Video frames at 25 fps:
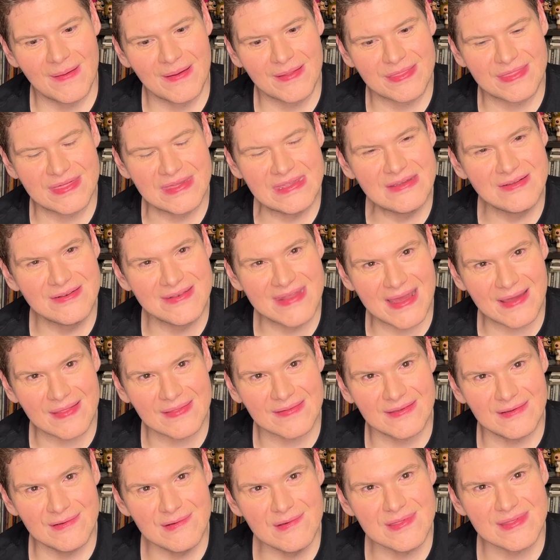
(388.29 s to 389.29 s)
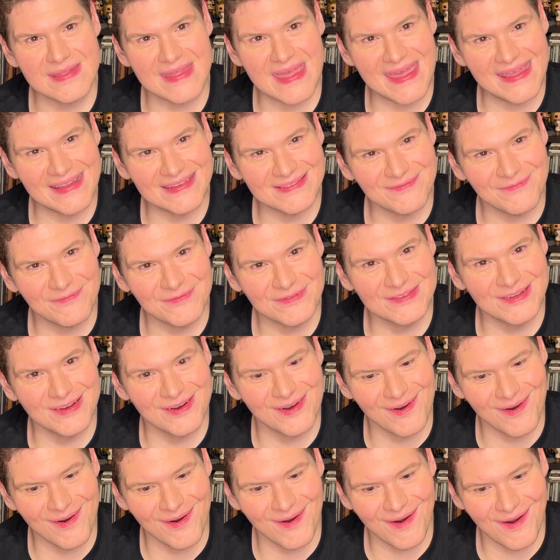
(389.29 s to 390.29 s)
I see you next Tuesday to
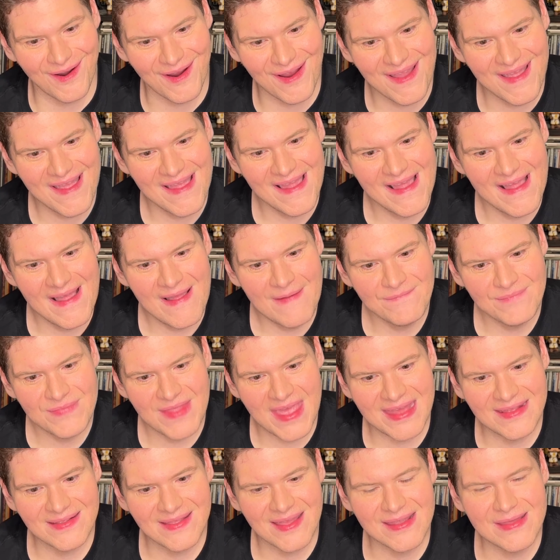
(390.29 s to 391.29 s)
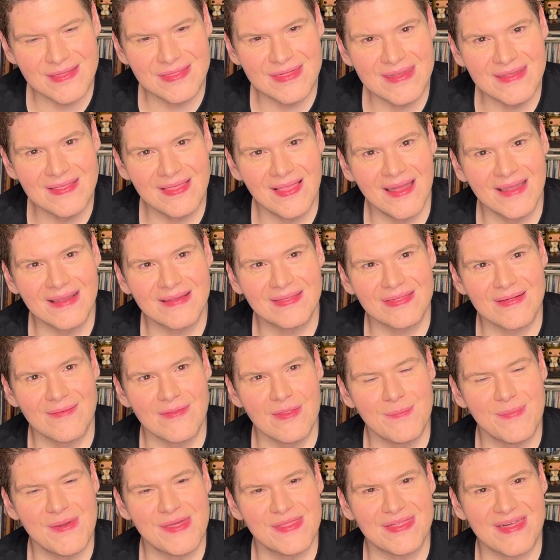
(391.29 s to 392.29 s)
her and like see like some
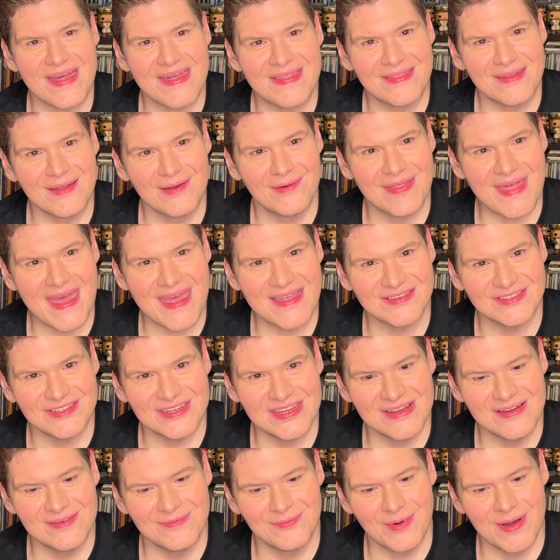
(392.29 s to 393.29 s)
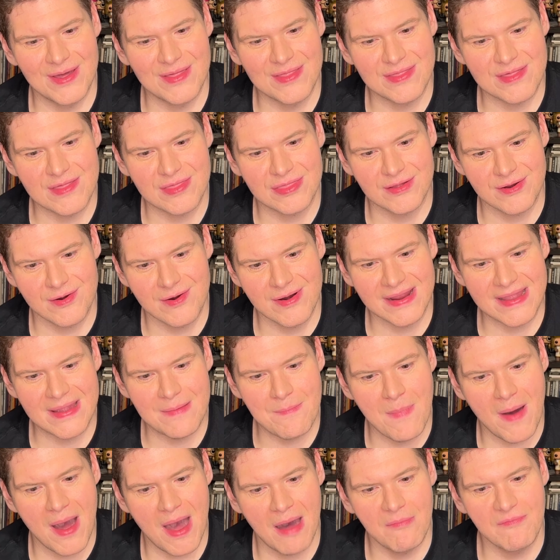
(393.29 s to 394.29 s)
of the bits that you know that she was the surrogate
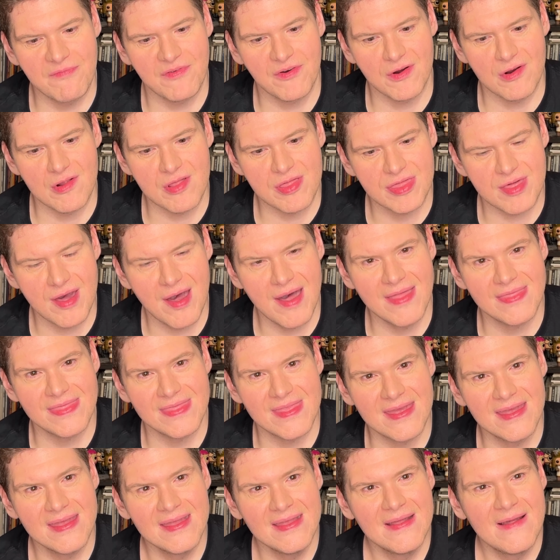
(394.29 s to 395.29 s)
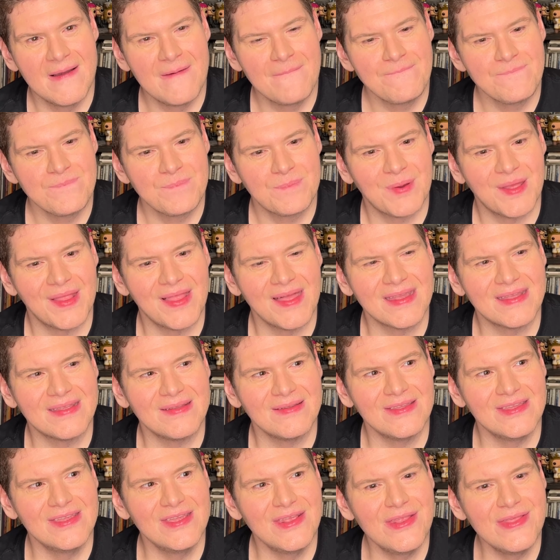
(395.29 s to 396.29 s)
mom for her son but like
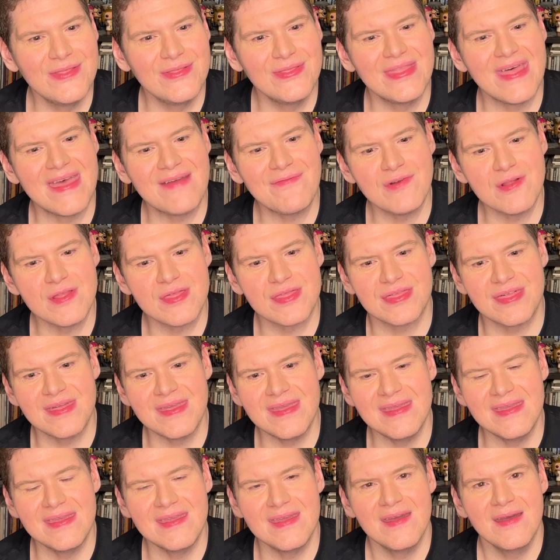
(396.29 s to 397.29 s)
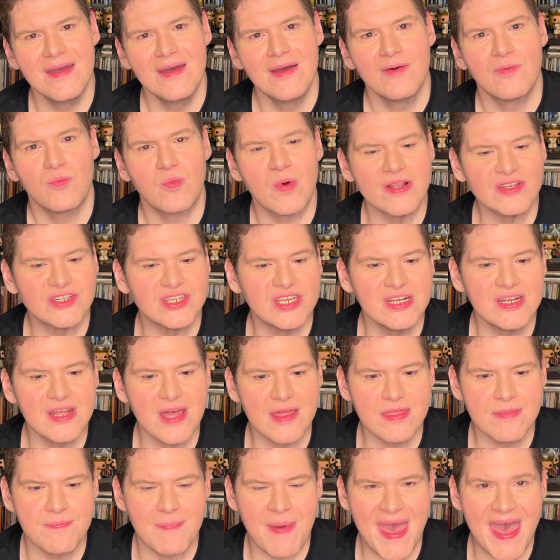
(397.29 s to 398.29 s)
you never see what she
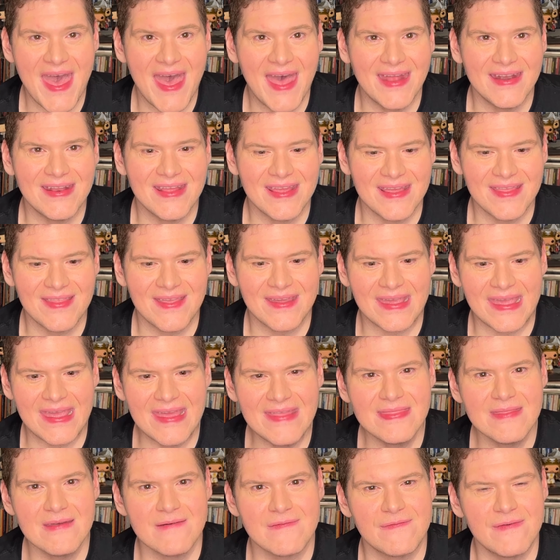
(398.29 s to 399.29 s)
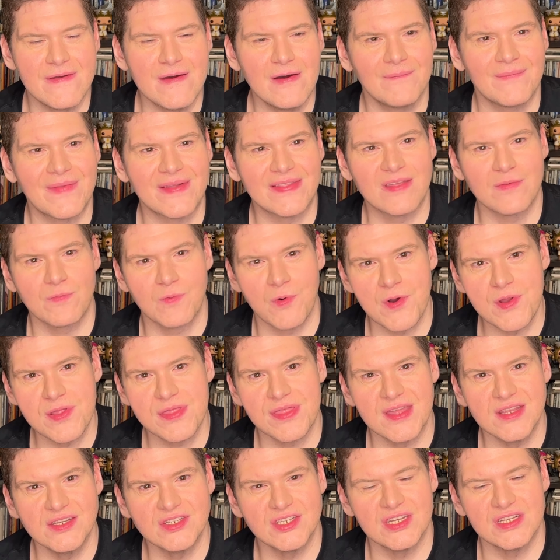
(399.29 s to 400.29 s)
does bad in like in the film like the worst
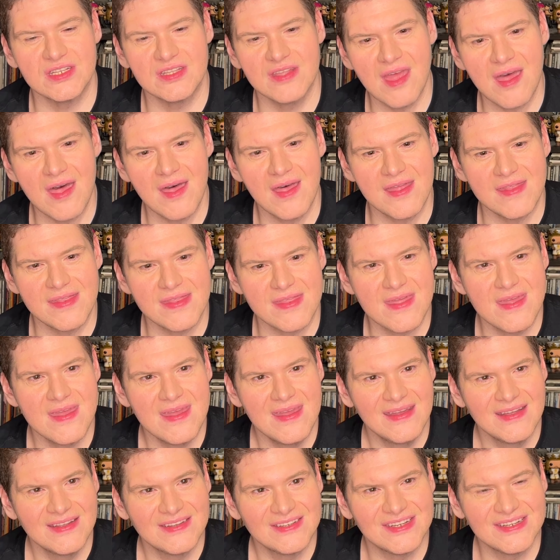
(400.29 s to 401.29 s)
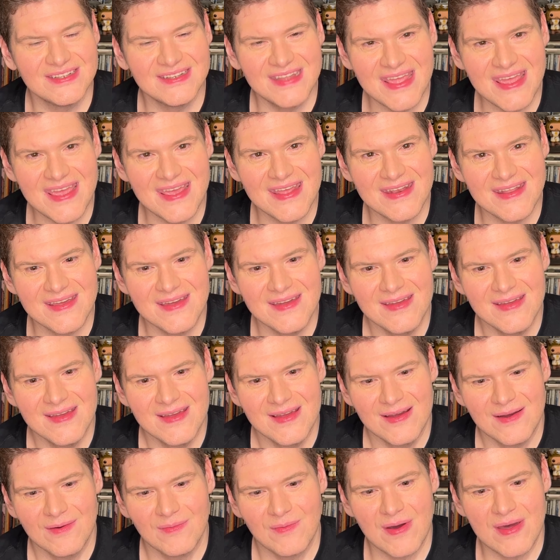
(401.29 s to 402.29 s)
thing she done she did
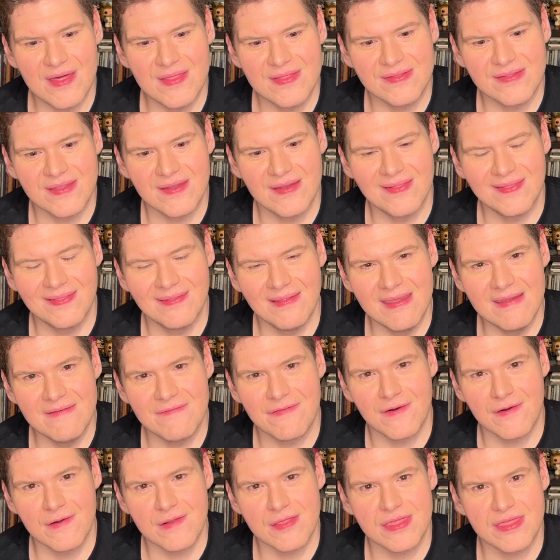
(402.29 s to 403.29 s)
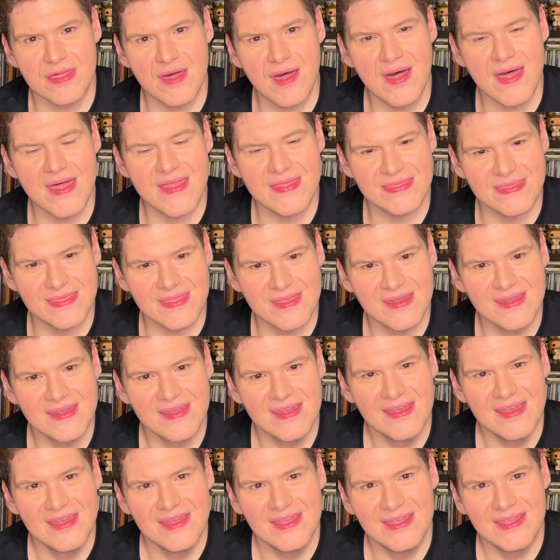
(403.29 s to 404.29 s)
was to leave her son
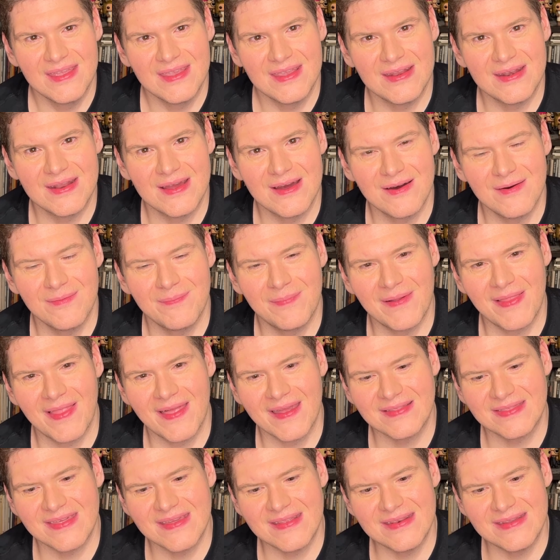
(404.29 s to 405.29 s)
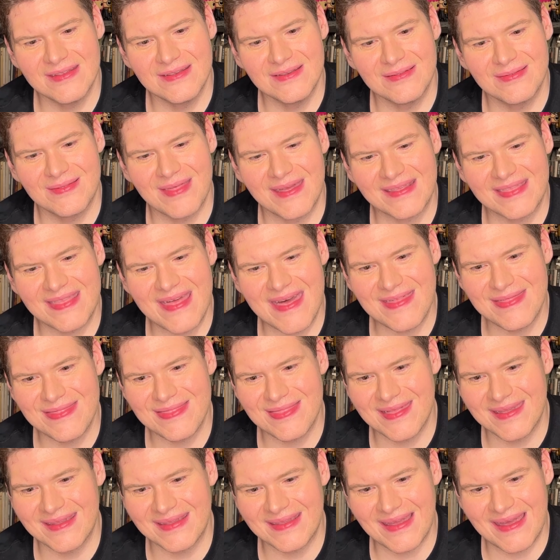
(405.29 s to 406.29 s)
you know but like they like that's
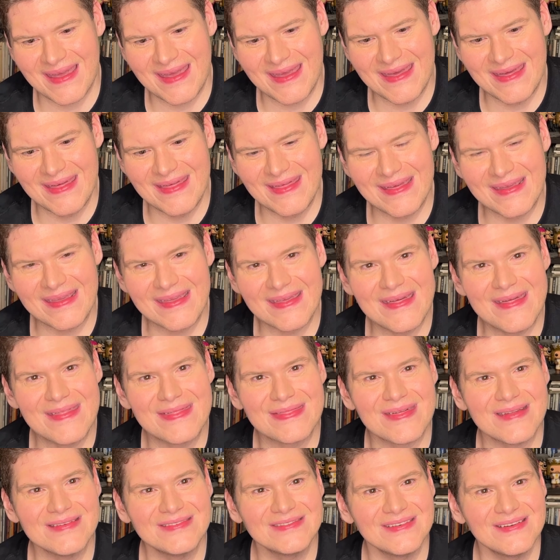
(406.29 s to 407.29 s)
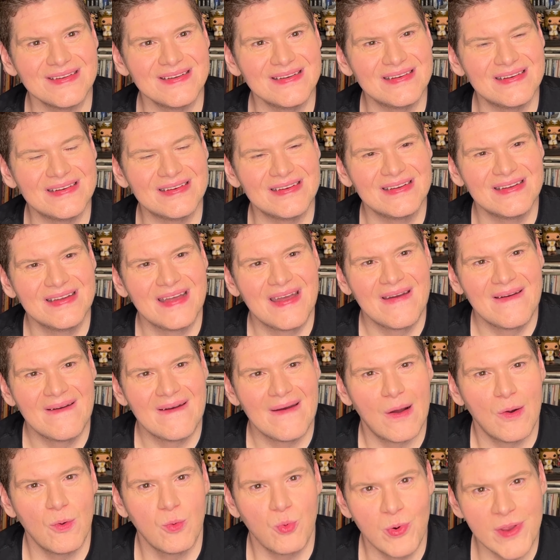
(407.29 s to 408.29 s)
like uh, it's such a
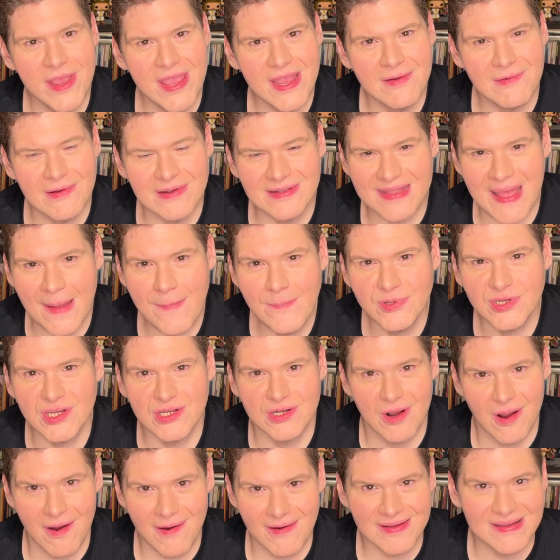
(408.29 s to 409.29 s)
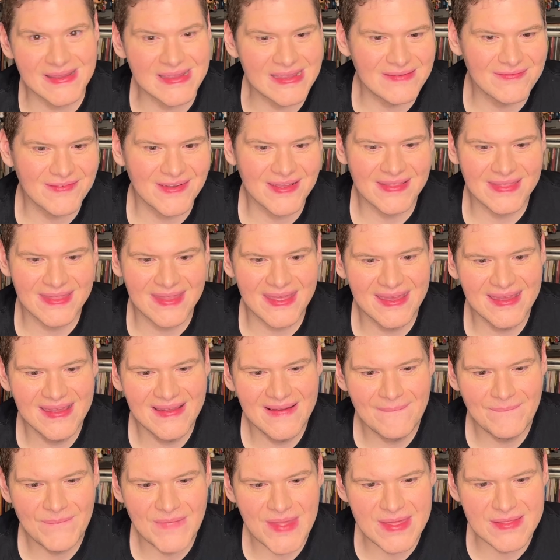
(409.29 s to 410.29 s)
a weak redemption arc even
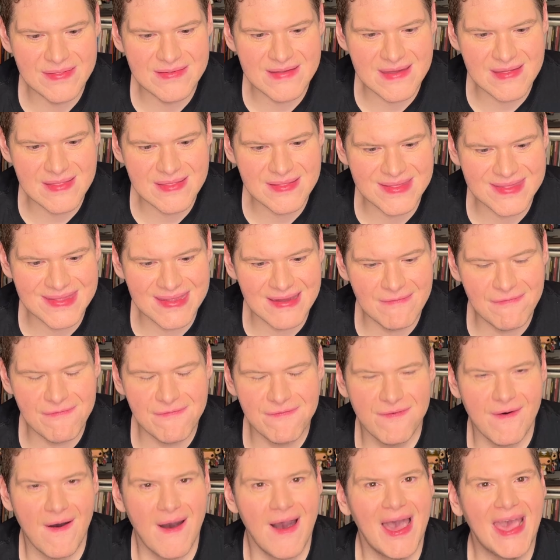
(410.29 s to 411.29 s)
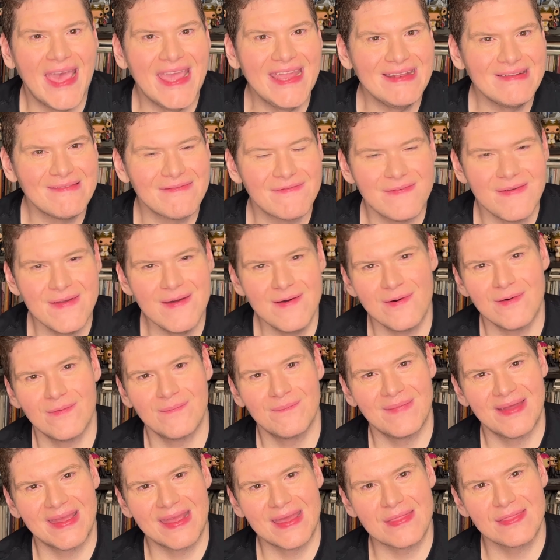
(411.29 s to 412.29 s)
it's just a fine
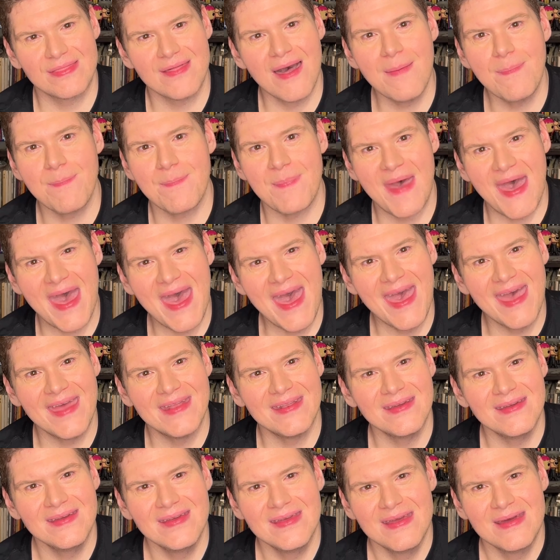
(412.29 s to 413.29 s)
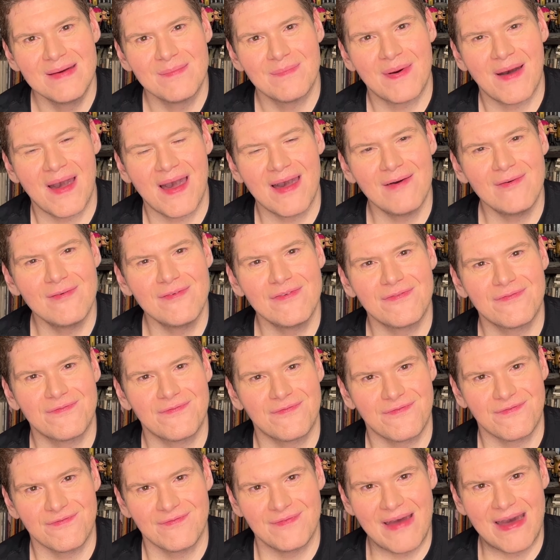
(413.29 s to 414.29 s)
film like it's not bad but I'll,
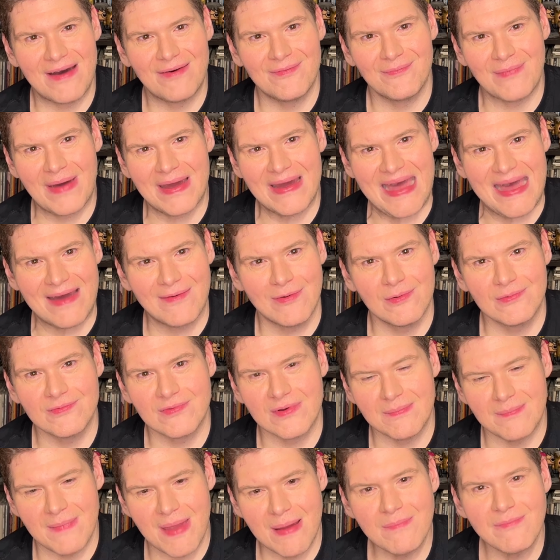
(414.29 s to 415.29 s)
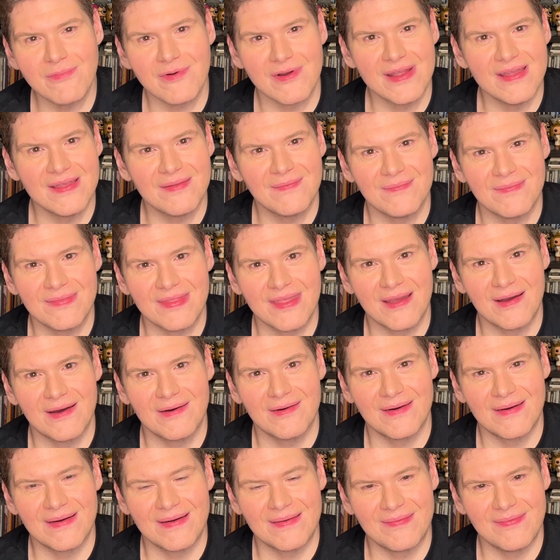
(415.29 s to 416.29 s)
I'll I won't remember it, you
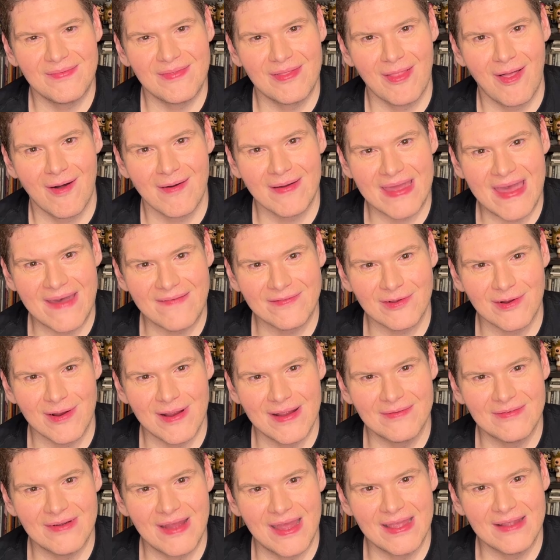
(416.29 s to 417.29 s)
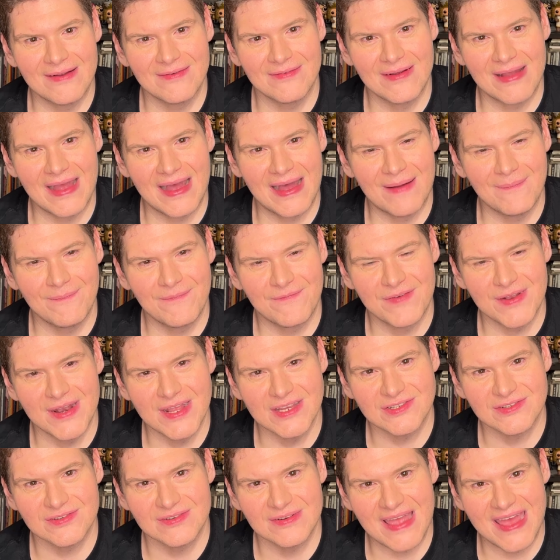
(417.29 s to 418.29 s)
know, uh, long after I, I um,
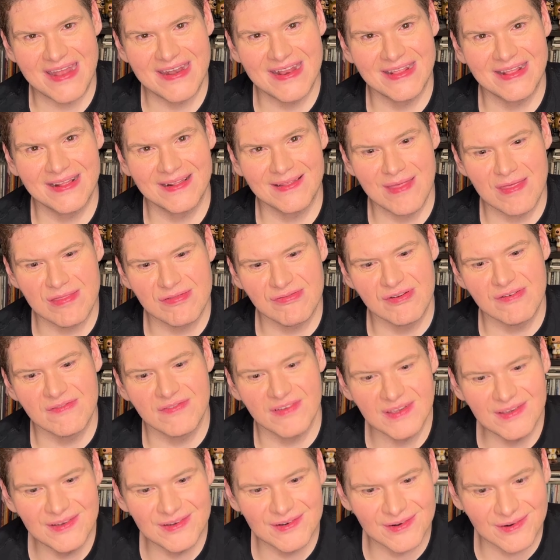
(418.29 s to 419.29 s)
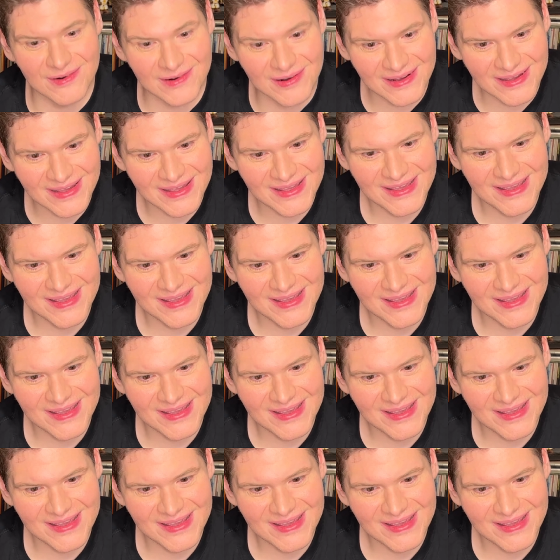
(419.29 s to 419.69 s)
finish editing this review.